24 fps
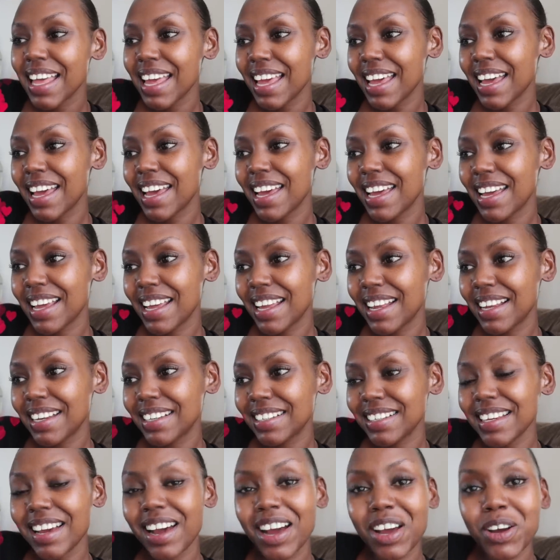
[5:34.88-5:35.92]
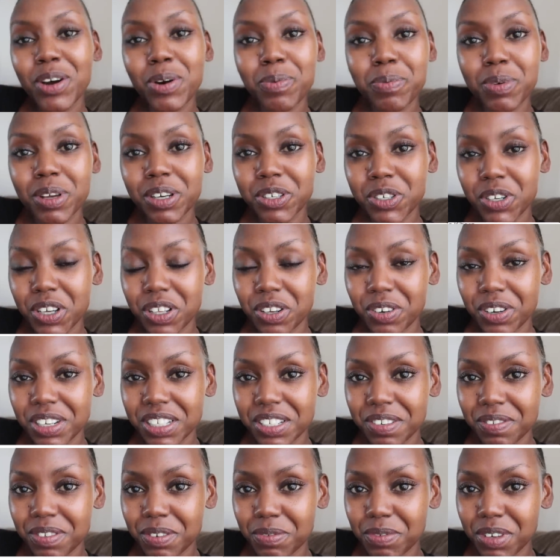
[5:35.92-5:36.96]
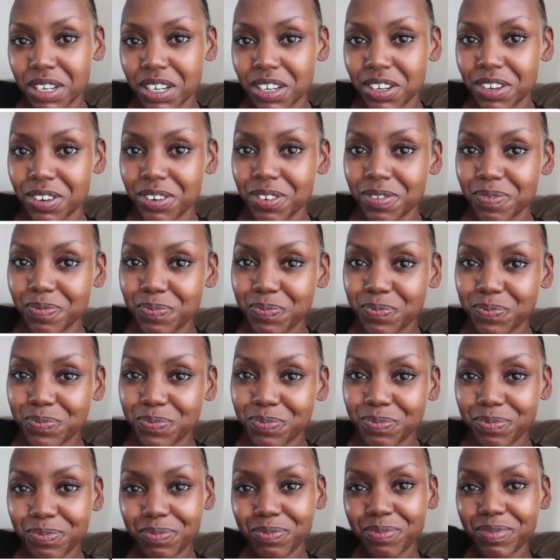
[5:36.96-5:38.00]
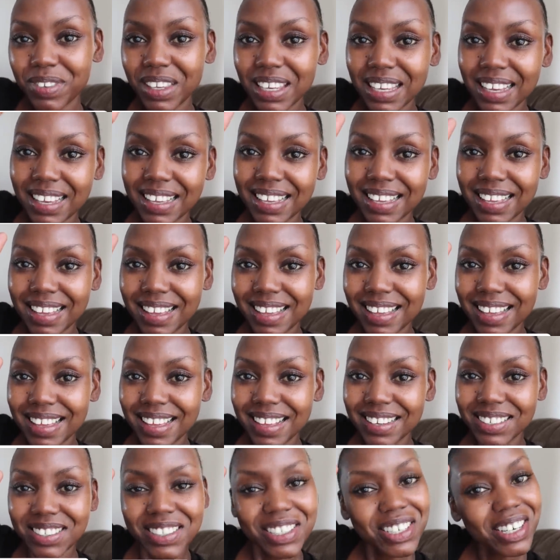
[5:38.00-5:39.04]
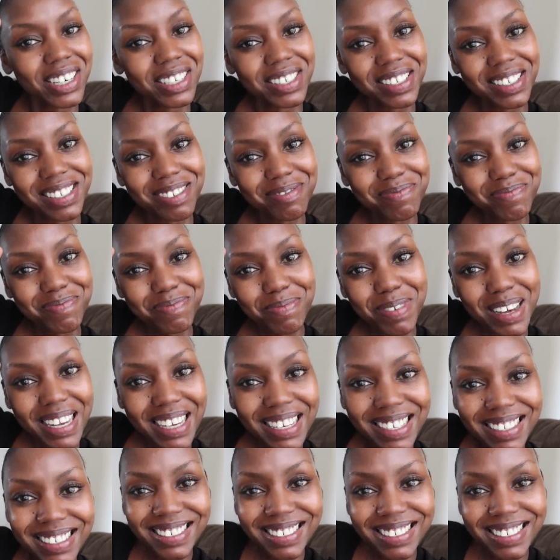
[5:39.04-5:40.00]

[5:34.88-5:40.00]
and yeah i hope you enjoy the rest of the video and cheers bye